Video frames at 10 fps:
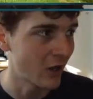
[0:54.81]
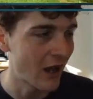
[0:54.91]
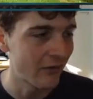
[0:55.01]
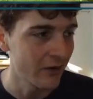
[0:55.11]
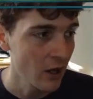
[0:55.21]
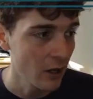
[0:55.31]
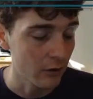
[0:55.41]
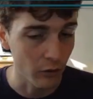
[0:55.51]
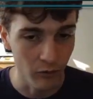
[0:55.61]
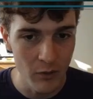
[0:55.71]
We have
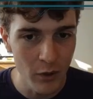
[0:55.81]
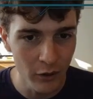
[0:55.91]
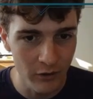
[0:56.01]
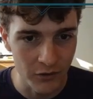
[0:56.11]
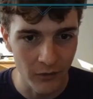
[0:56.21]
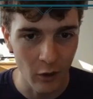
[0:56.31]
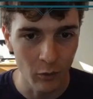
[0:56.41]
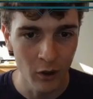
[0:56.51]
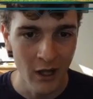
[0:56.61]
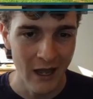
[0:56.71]
3 builders
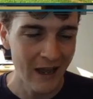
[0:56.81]
available.